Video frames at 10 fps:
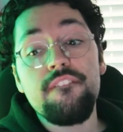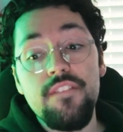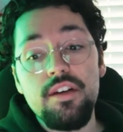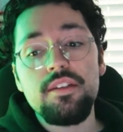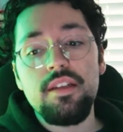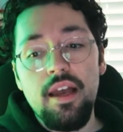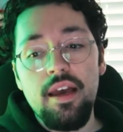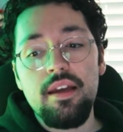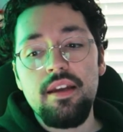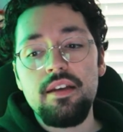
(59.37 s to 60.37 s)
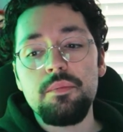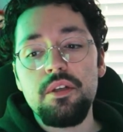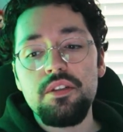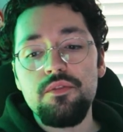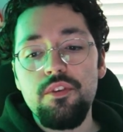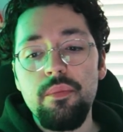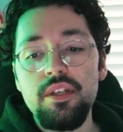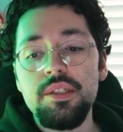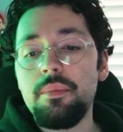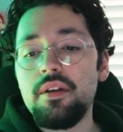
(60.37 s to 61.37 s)
firsthand as much
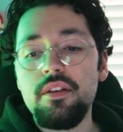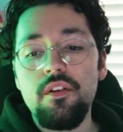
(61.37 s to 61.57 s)
information about